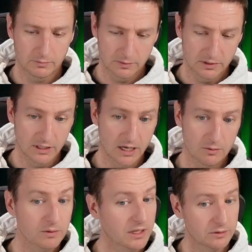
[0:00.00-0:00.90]
Now
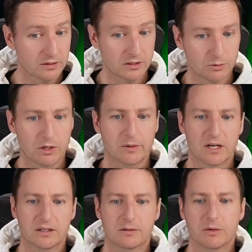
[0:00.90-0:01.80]
there's square
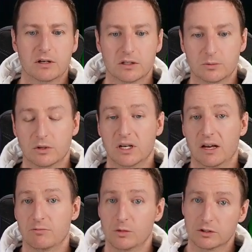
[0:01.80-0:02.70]
brackets because we could
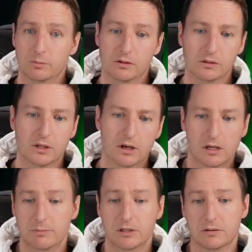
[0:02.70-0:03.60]
have multiple
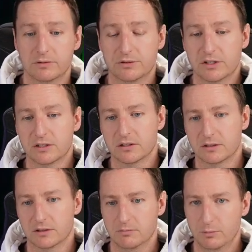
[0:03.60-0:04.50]
IP
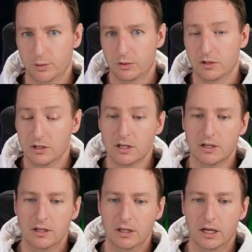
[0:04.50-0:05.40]
configurations per
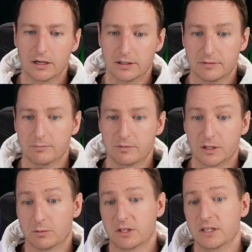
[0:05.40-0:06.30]

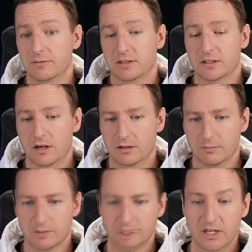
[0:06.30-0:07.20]
network interface card.
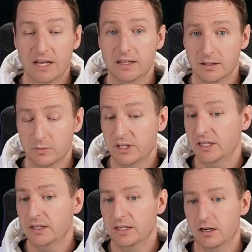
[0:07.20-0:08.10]
And then
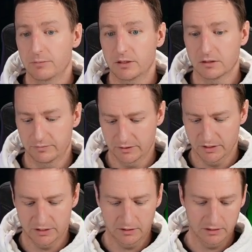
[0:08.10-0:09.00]
within the IP
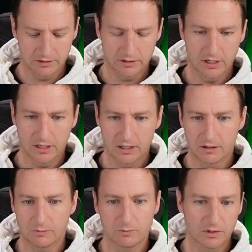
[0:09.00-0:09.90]
configurations,
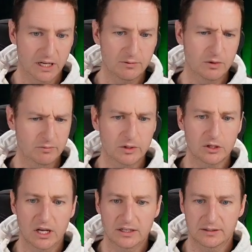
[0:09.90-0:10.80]
again, we could
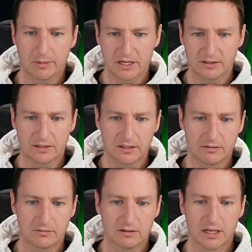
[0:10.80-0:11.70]
hit space
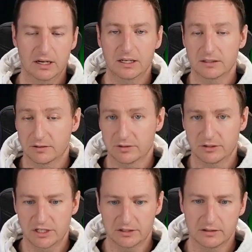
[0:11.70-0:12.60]
and get a list of
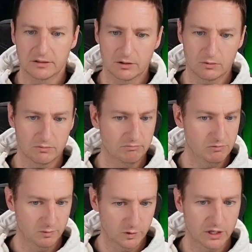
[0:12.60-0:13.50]
suggestions. So,
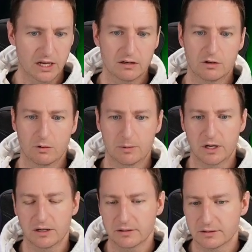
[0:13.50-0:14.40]
okay, curly
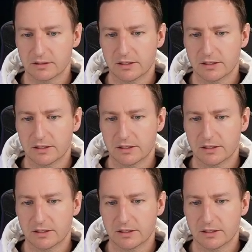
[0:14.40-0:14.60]
brackets.